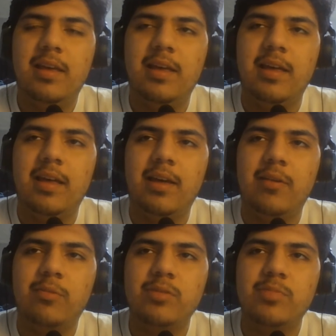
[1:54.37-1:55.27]

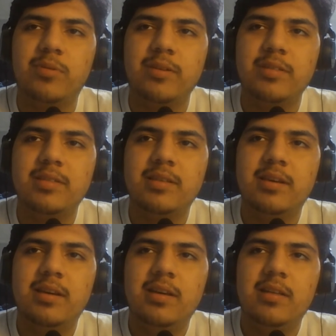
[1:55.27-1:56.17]
at which point,
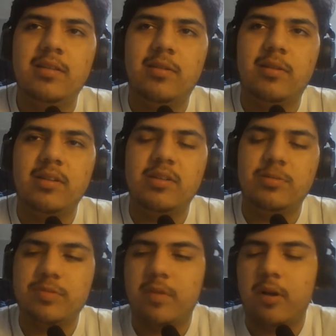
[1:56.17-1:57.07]
you know, our
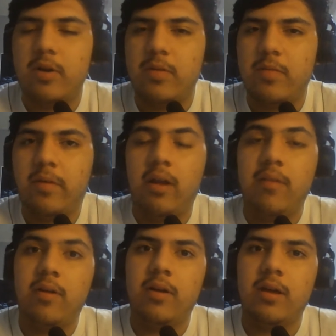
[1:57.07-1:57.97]
teacher was very,
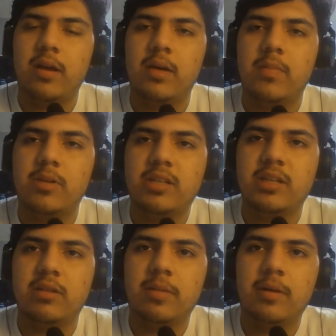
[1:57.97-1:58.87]
very, very
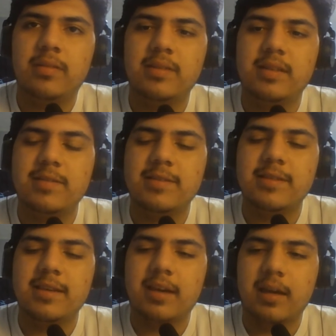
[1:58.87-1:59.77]
particular about this, and he was
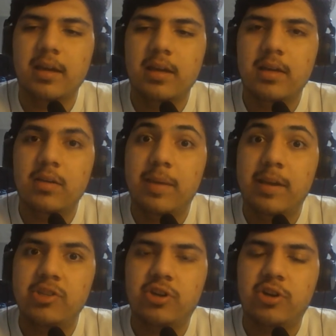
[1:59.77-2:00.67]
saying,
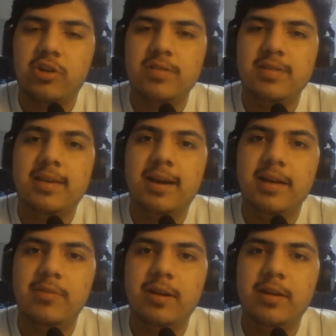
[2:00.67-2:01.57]
make sure you stay
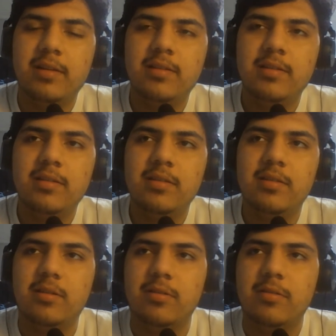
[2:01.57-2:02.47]
hydrated,
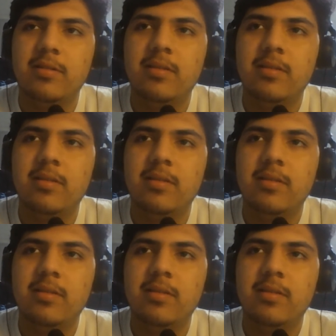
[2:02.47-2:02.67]
you know,